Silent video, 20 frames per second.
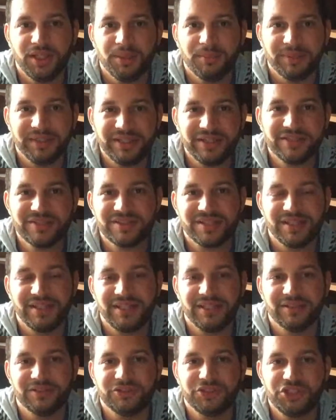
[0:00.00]
But here's the
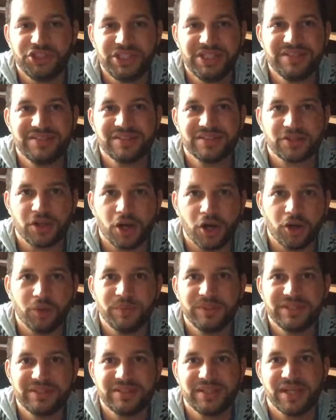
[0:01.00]
deal, Jesus
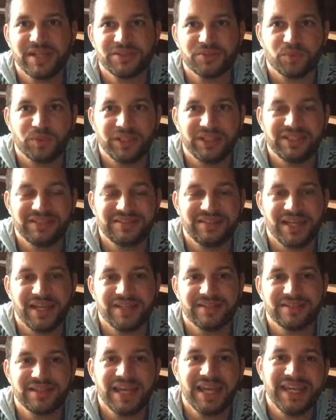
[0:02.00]
always does what he
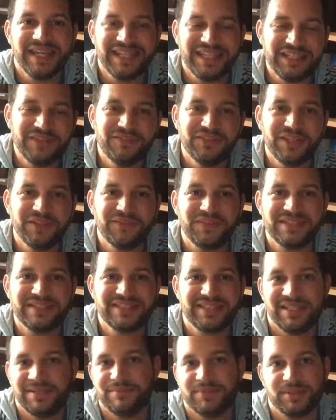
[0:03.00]
says, even if it
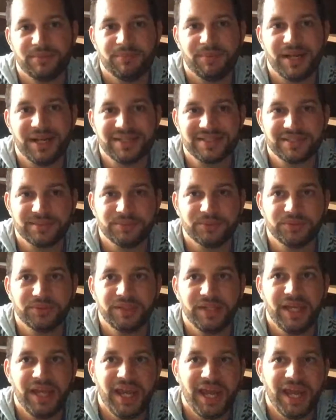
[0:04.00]
seems impossible.